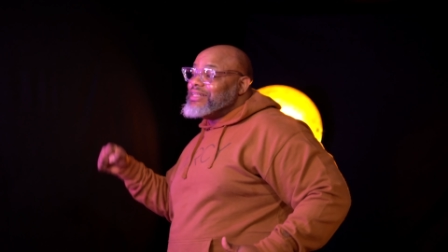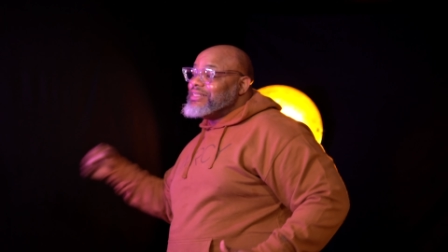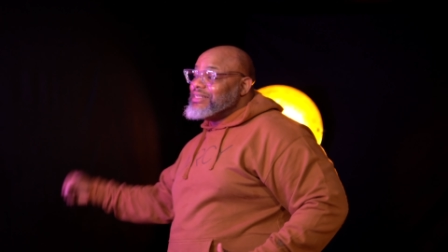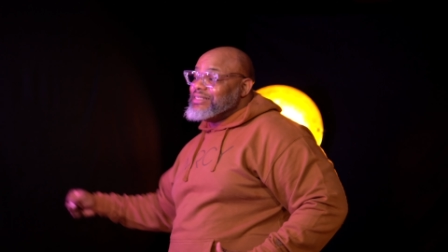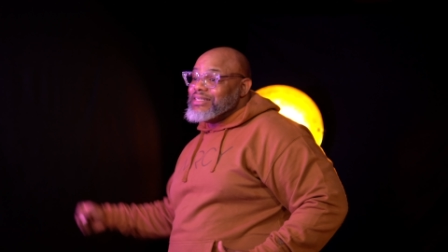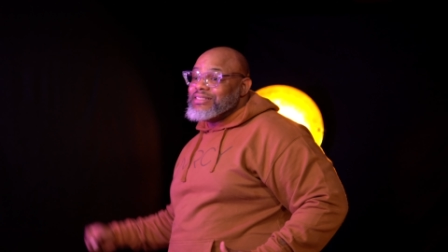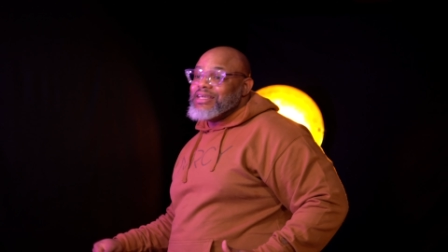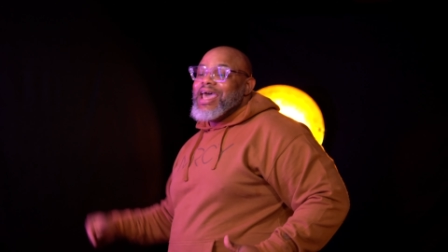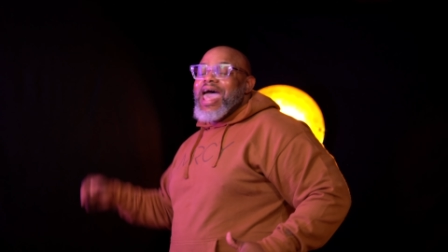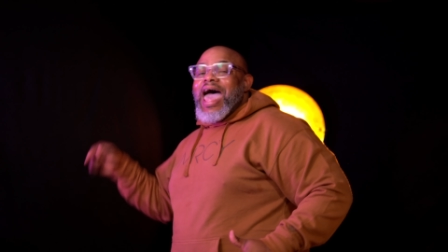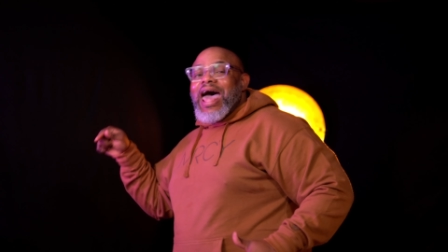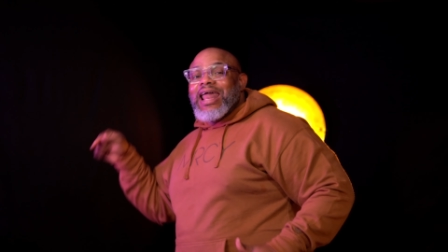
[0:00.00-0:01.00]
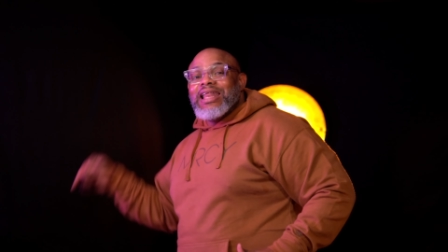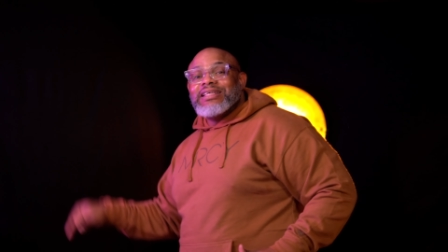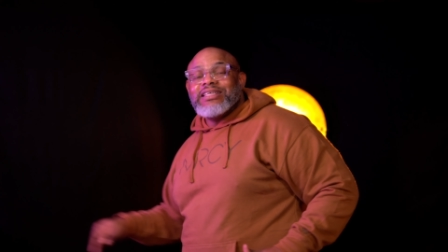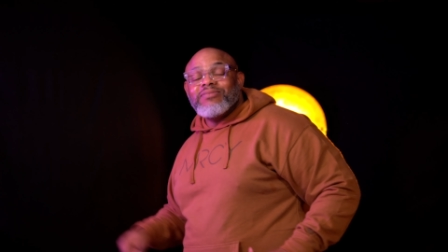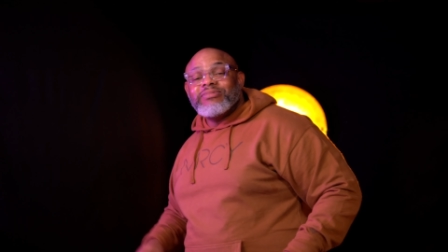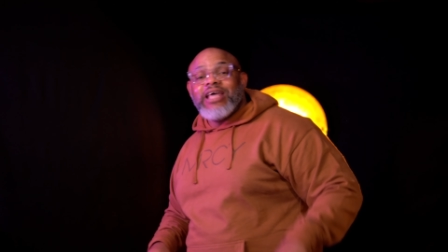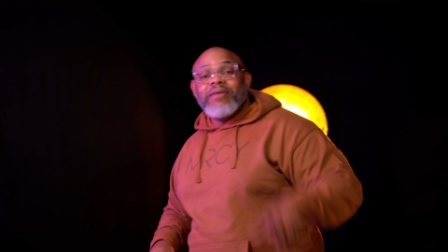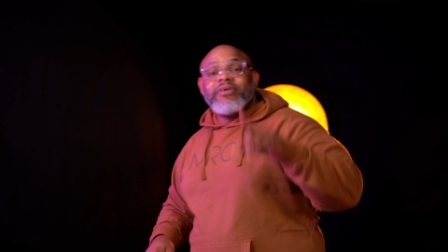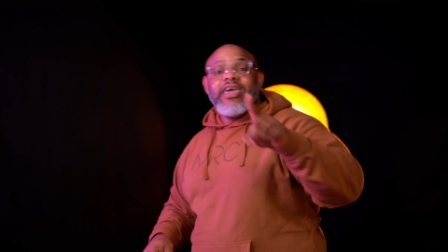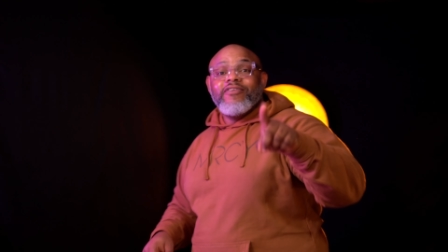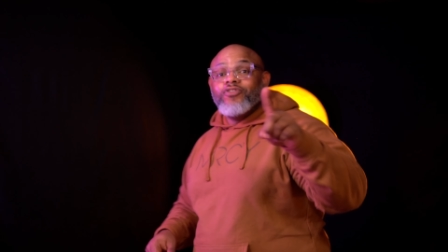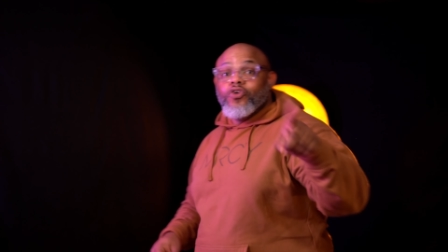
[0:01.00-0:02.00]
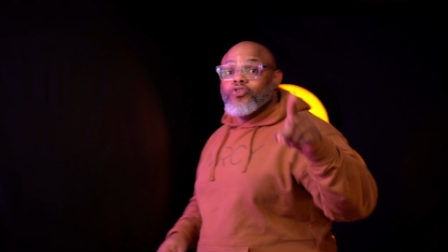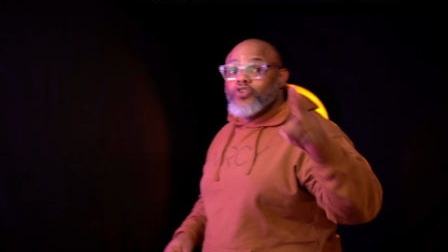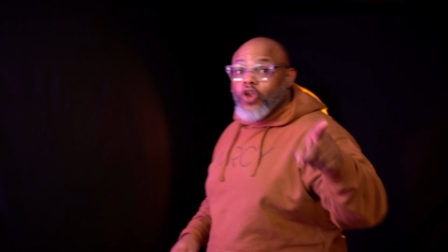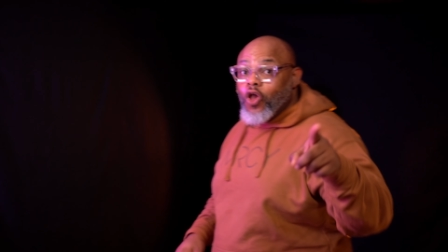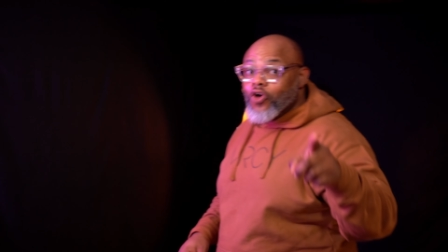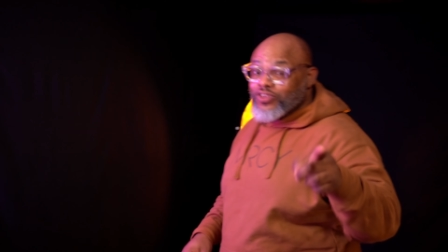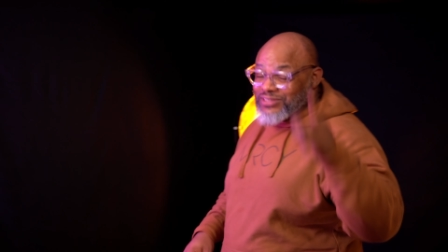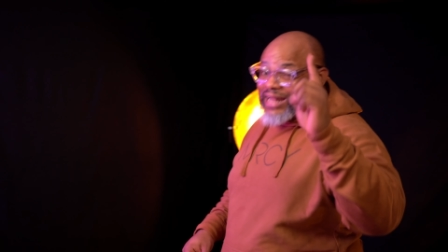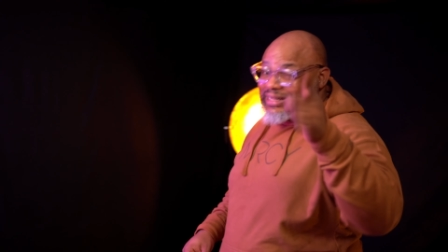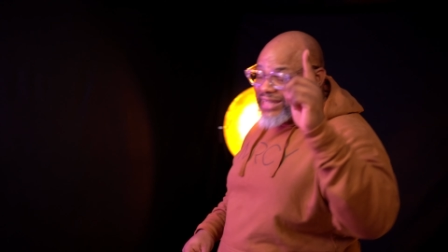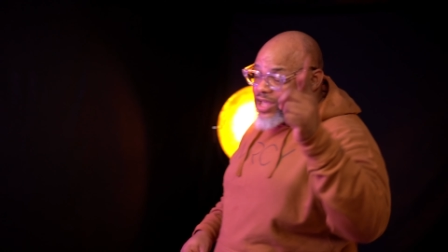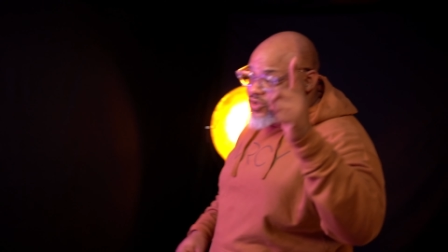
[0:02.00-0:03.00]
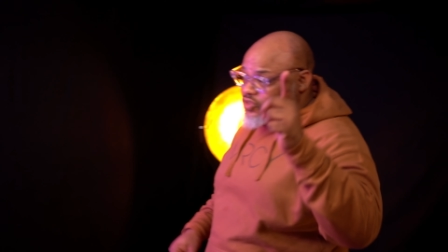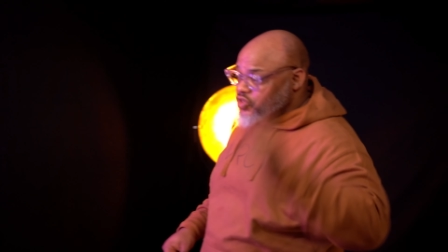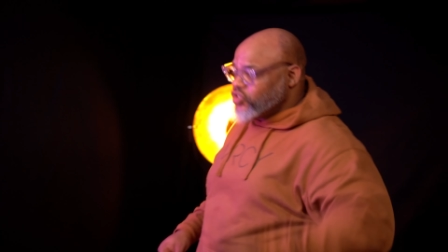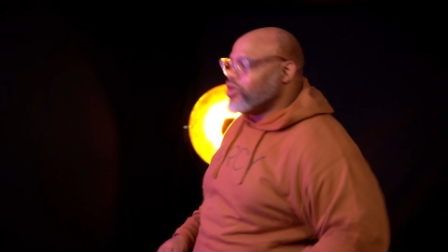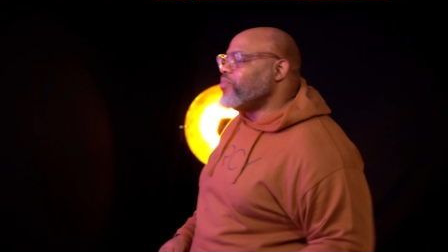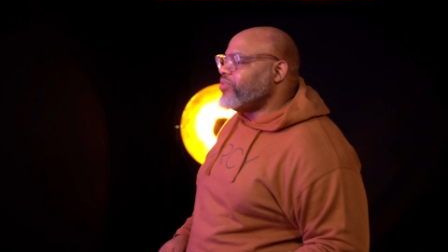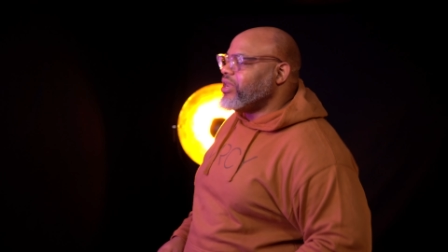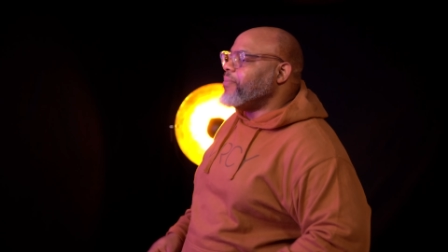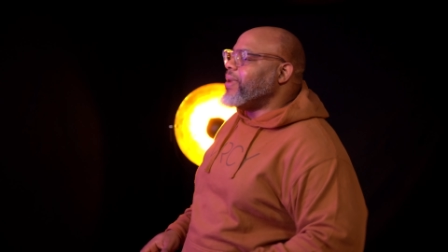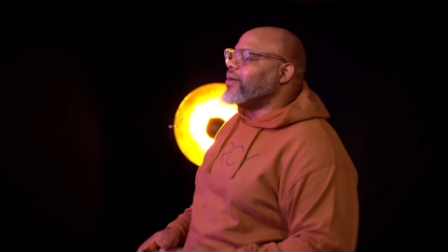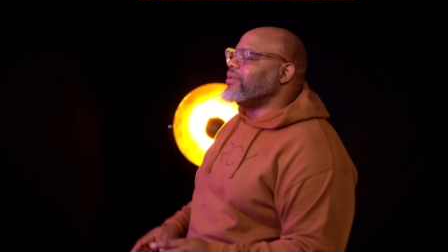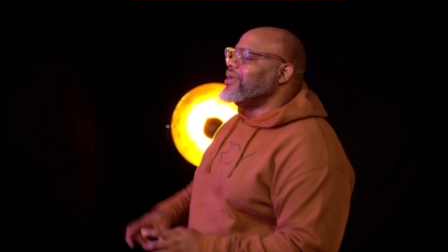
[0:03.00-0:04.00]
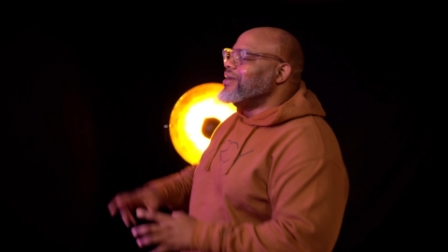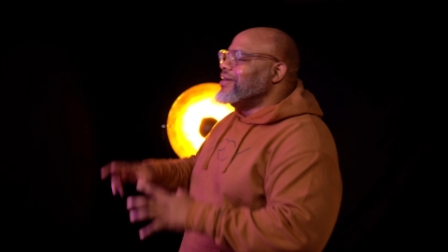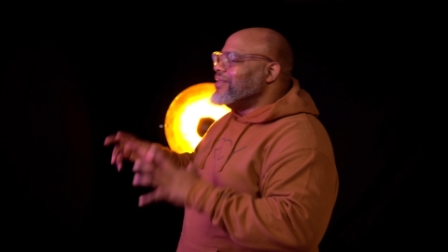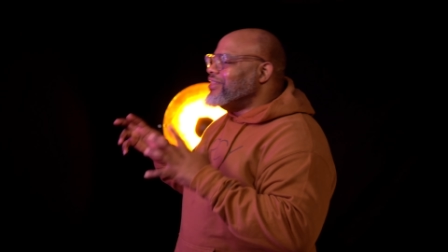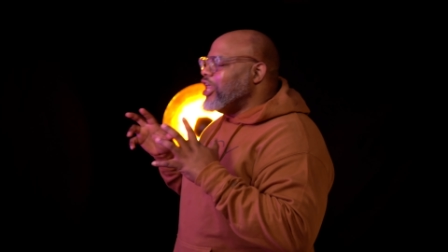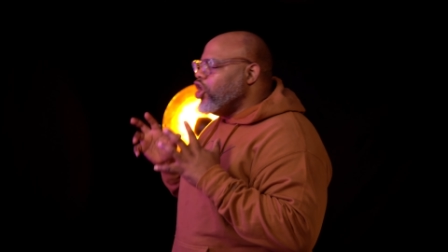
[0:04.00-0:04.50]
and disease, and at the same time give those laws, that tells you something about the